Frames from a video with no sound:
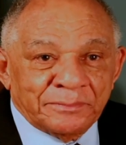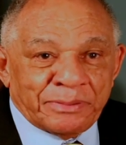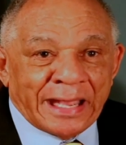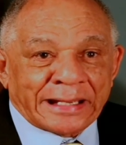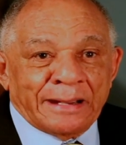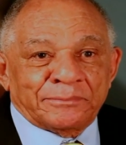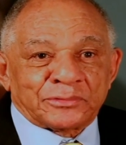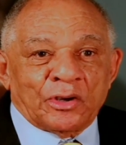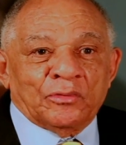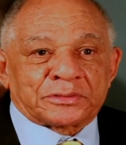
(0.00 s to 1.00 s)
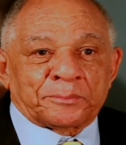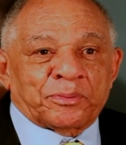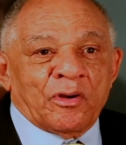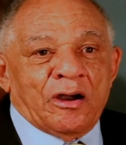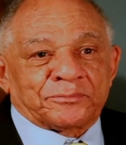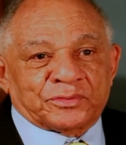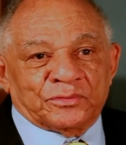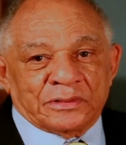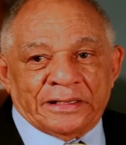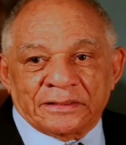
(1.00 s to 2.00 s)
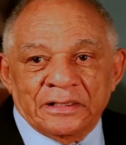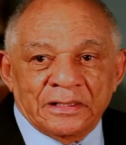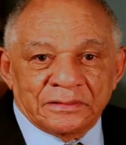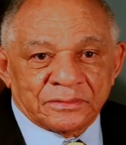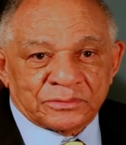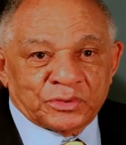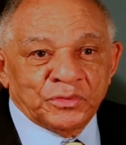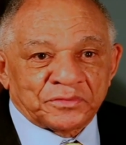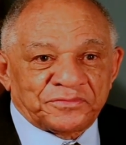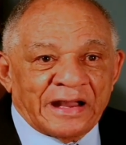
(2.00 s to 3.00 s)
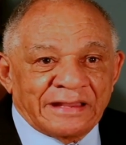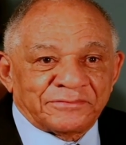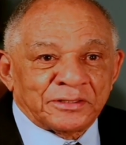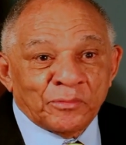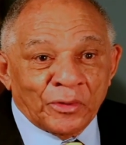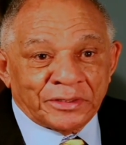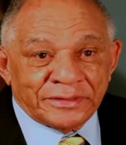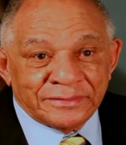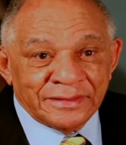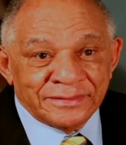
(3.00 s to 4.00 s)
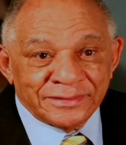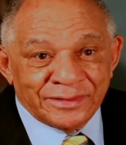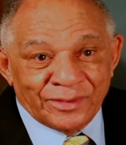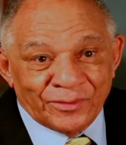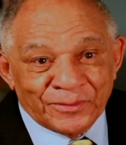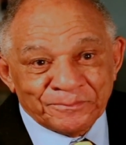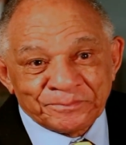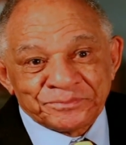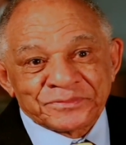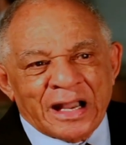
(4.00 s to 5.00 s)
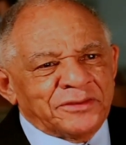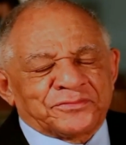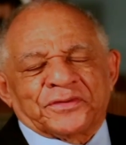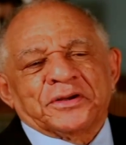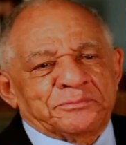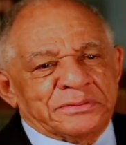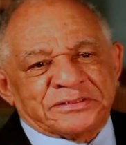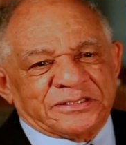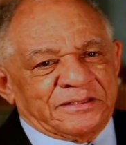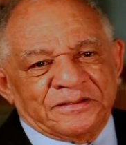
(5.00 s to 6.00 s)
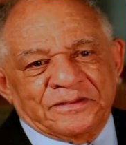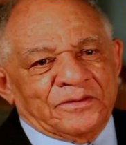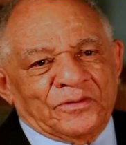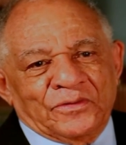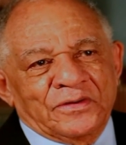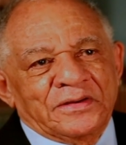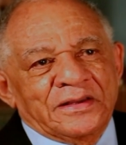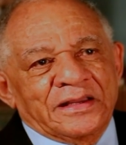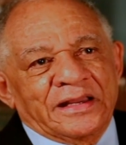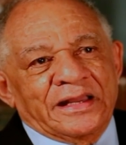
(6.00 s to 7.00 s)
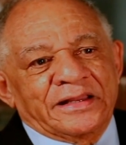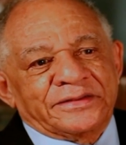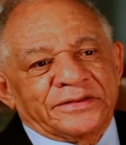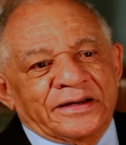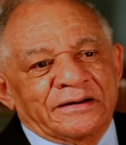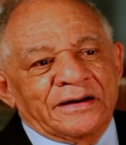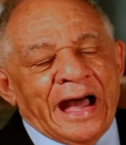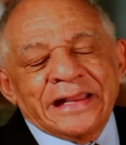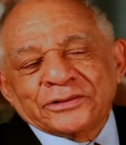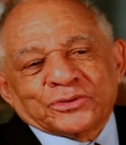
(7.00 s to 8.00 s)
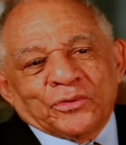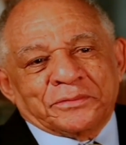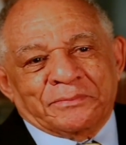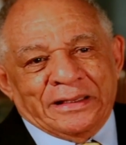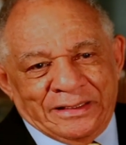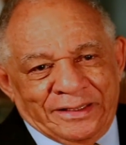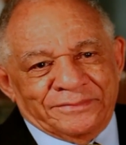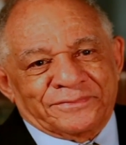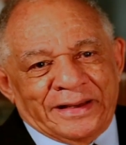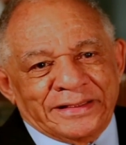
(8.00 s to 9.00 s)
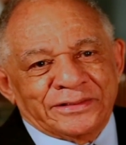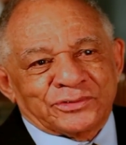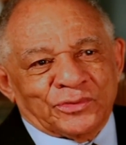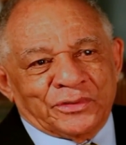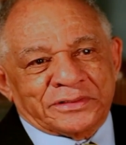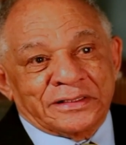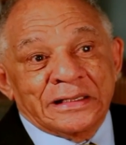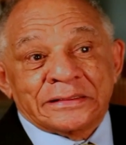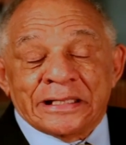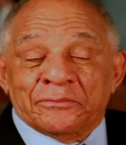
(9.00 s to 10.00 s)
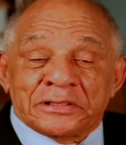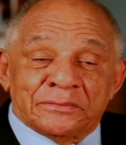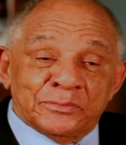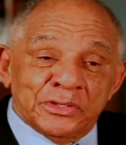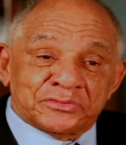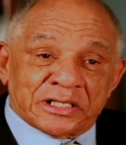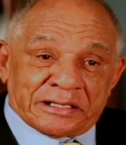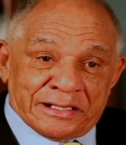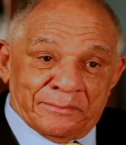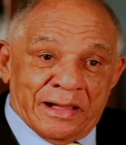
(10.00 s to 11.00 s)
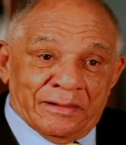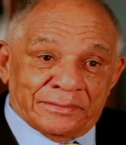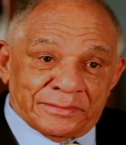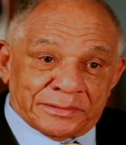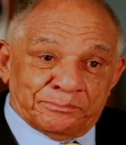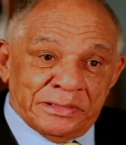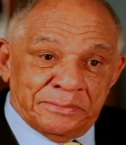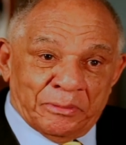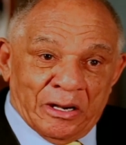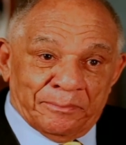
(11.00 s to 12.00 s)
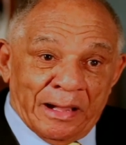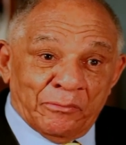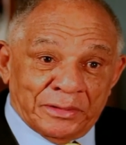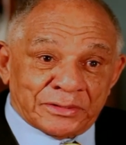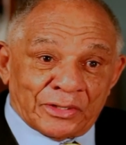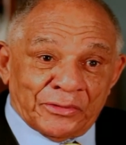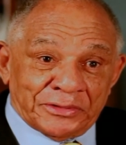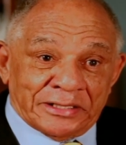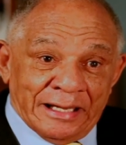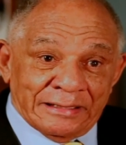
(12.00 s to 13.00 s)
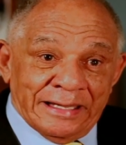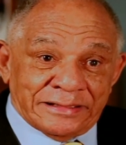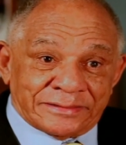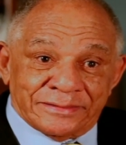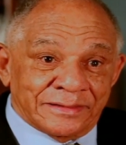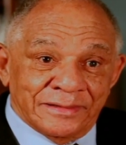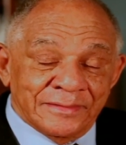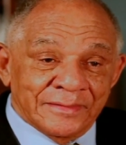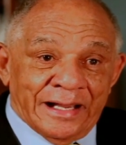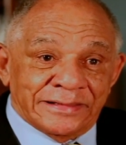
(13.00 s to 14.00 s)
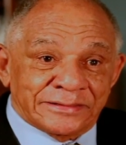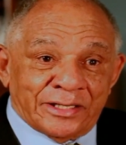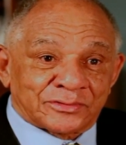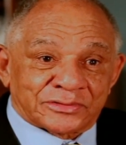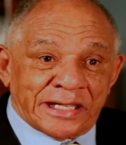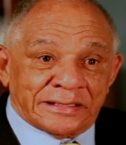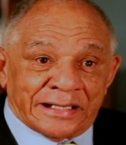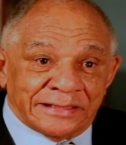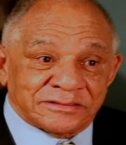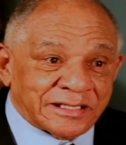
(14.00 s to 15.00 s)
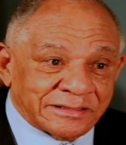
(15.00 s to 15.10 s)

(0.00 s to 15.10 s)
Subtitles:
pack up and go to prom till like 2 to 5 in the morning, I was very busy, And I enjoyed my life. I enjoyed it. Then when the music came out, bebop, I wanted to learn it. I liked it. I didn't understand it. I